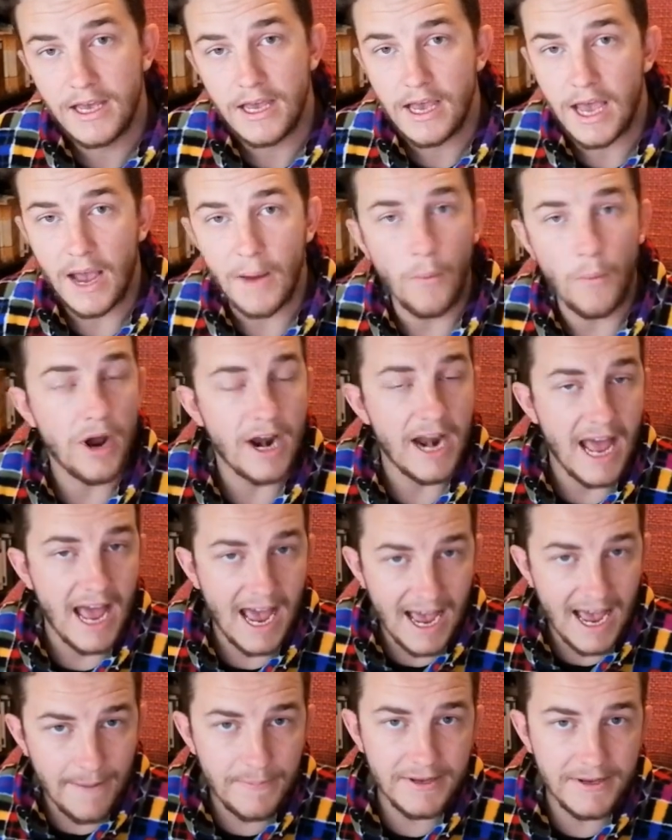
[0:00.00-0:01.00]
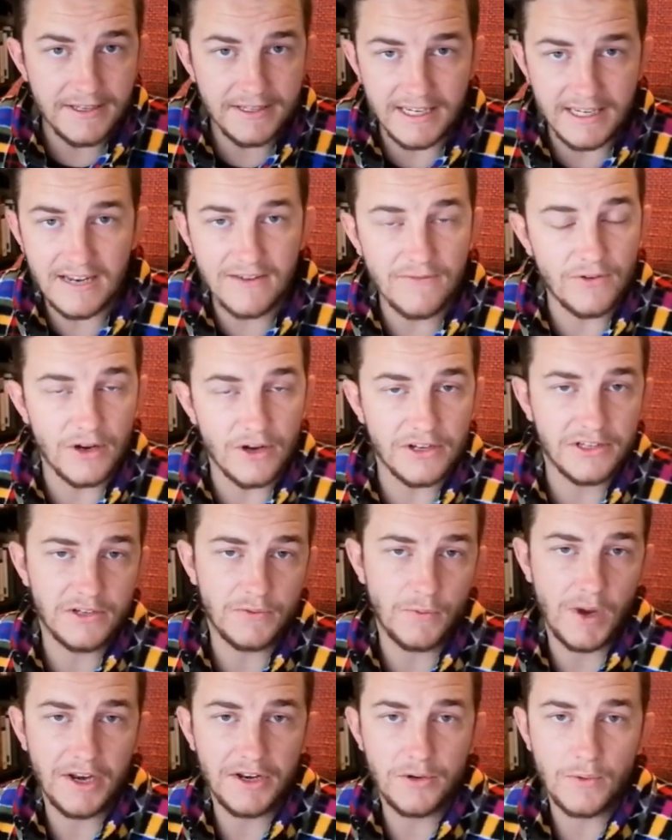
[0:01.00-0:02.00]
And what happens in verses
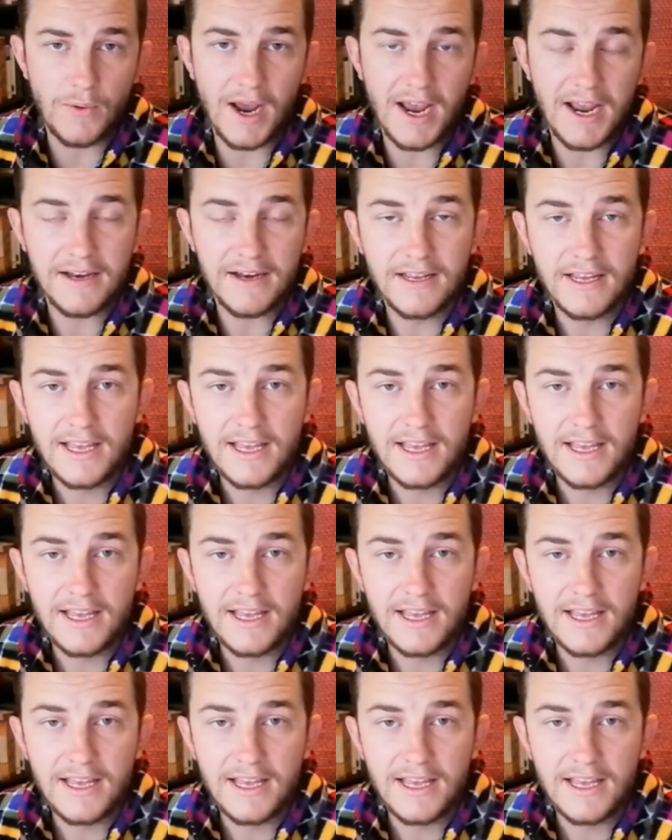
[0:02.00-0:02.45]
1 to 8